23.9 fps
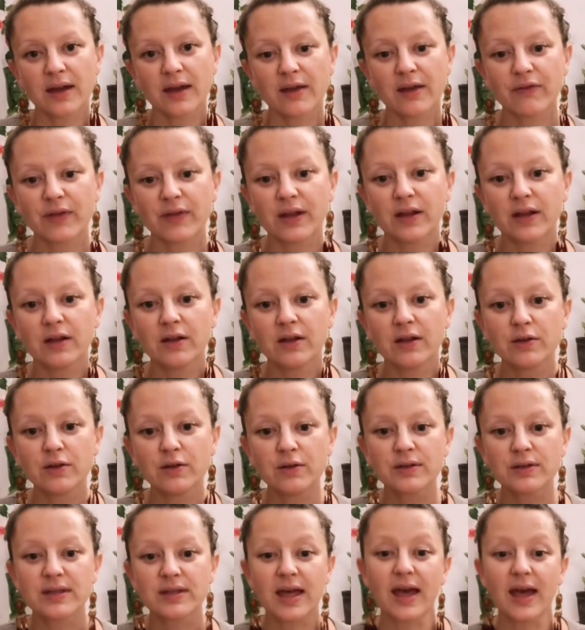they
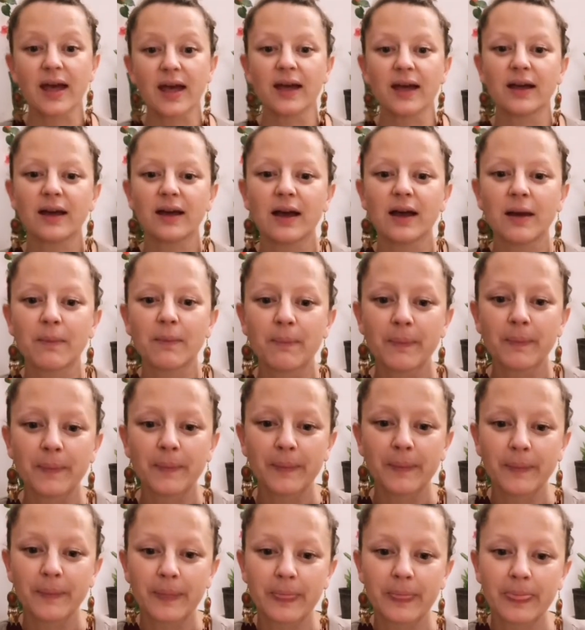lose their
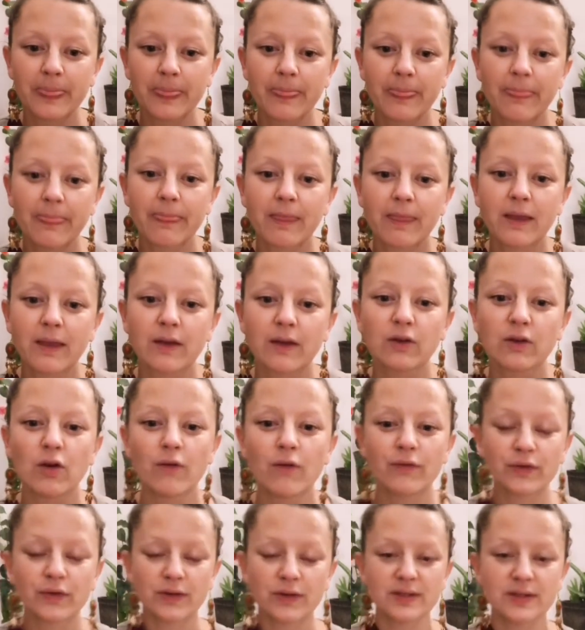
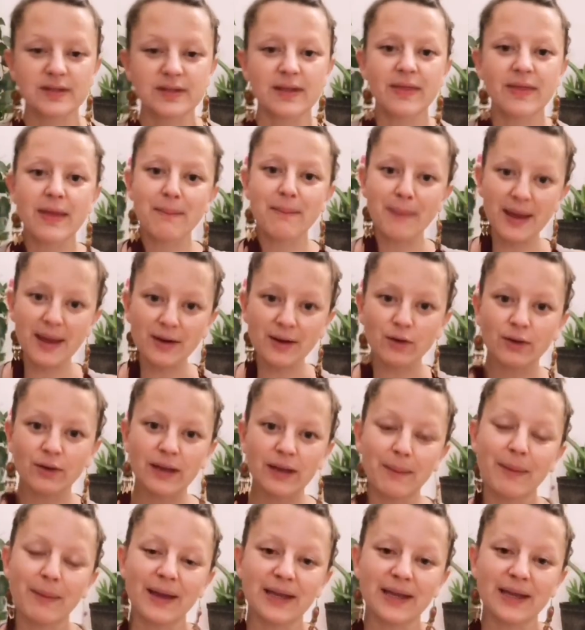confidence, then they may not get
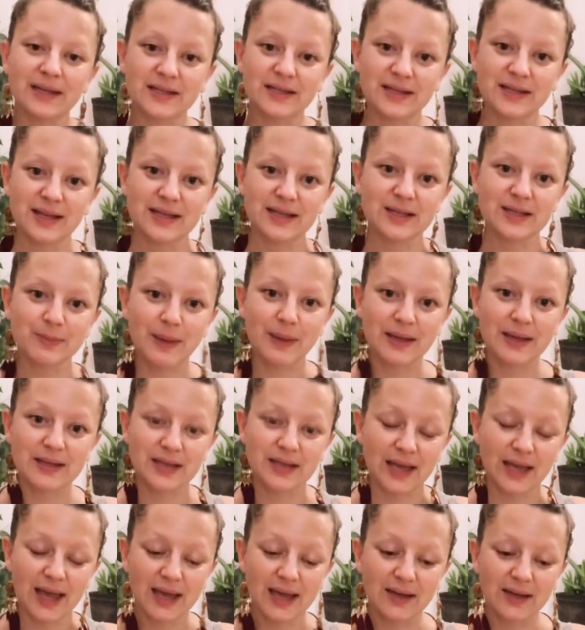back into that space
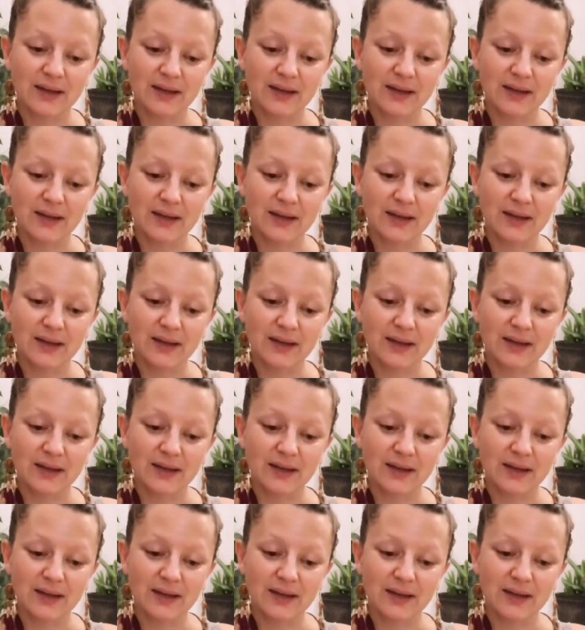again.